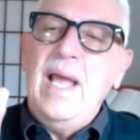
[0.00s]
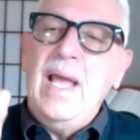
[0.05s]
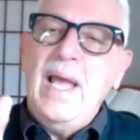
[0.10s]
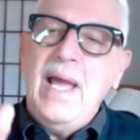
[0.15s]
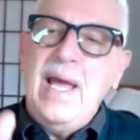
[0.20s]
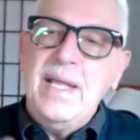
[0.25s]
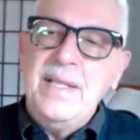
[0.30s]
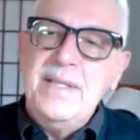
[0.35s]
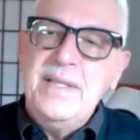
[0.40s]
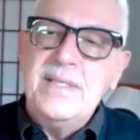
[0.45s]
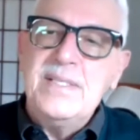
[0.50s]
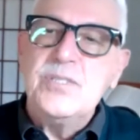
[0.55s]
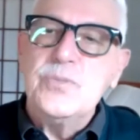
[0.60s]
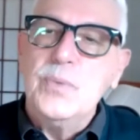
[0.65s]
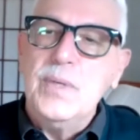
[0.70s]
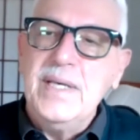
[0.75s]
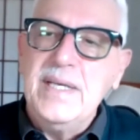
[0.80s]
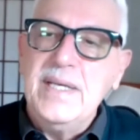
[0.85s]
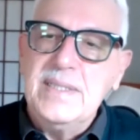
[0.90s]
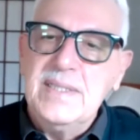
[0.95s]
And this
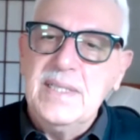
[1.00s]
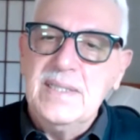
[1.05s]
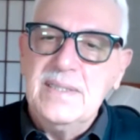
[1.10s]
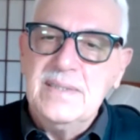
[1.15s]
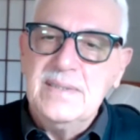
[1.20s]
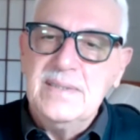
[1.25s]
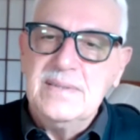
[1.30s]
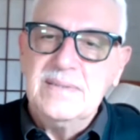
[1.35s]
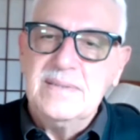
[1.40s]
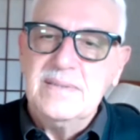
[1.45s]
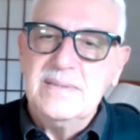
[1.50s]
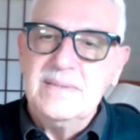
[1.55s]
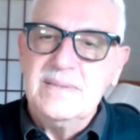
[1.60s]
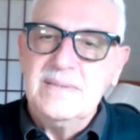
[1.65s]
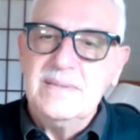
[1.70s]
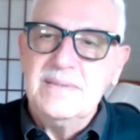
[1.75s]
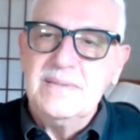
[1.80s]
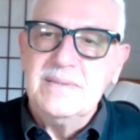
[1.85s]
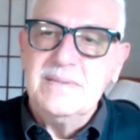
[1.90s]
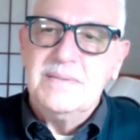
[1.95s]
week,
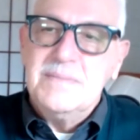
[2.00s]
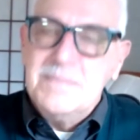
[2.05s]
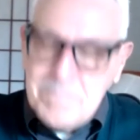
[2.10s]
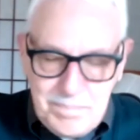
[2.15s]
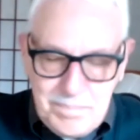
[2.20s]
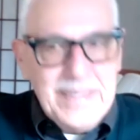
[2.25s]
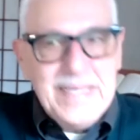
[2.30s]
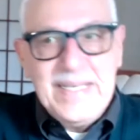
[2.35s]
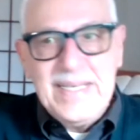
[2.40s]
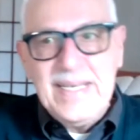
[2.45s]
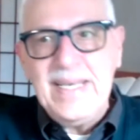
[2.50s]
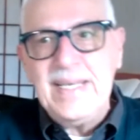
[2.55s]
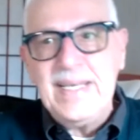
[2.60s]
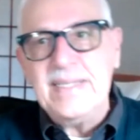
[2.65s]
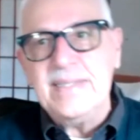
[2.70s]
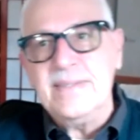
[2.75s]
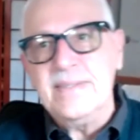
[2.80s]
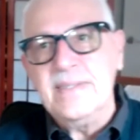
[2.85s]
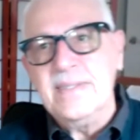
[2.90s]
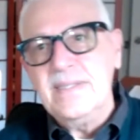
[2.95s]

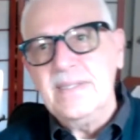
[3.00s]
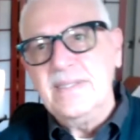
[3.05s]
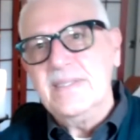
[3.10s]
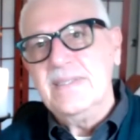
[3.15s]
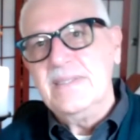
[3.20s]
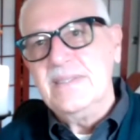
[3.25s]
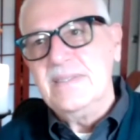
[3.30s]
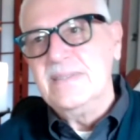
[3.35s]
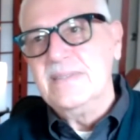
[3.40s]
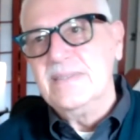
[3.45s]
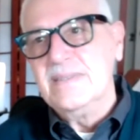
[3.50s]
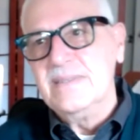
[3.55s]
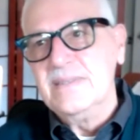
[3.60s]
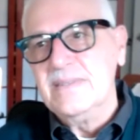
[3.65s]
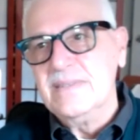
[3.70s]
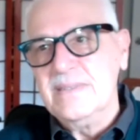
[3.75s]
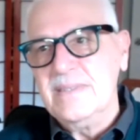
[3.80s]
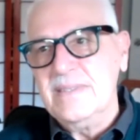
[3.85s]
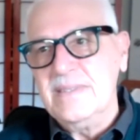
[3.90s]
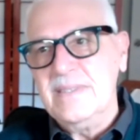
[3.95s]
begin,
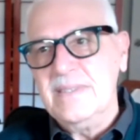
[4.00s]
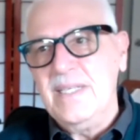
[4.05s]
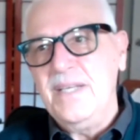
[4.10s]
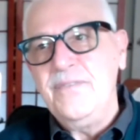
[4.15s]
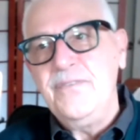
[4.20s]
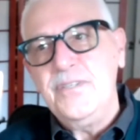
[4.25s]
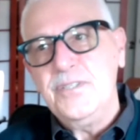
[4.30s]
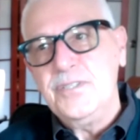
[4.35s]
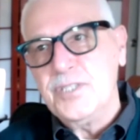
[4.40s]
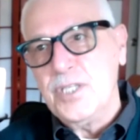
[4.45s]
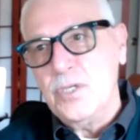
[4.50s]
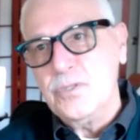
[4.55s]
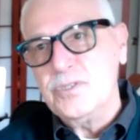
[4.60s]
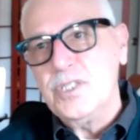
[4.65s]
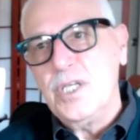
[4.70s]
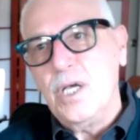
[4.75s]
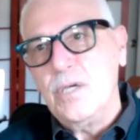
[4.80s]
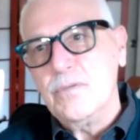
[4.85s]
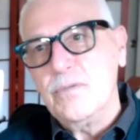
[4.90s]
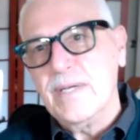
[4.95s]
if you don't
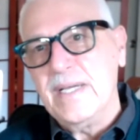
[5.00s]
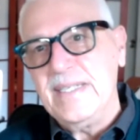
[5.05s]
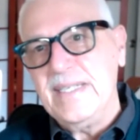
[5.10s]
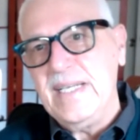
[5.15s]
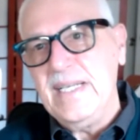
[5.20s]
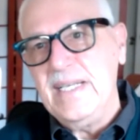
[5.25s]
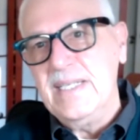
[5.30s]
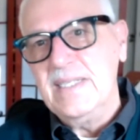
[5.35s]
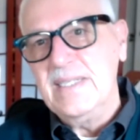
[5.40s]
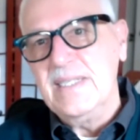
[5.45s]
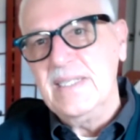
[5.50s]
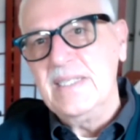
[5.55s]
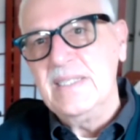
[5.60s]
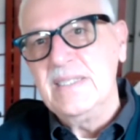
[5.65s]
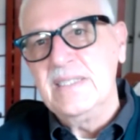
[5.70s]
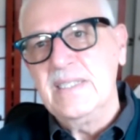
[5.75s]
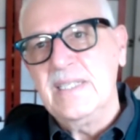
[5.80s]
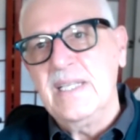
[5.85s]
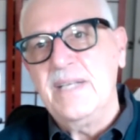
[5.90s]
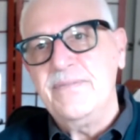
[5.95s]
already,
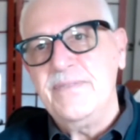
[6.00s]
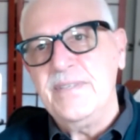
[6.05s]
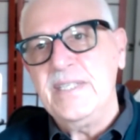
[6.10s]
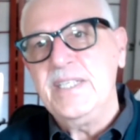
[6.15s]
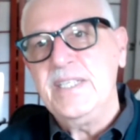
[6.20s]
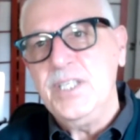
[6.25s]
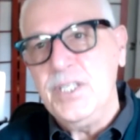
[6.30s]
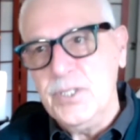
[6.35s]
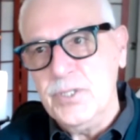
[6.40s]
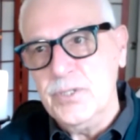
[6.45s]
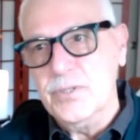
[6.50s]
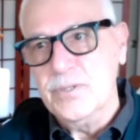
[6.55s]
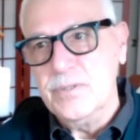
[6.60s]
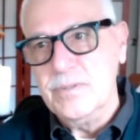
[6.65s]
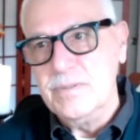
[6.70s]
loving you.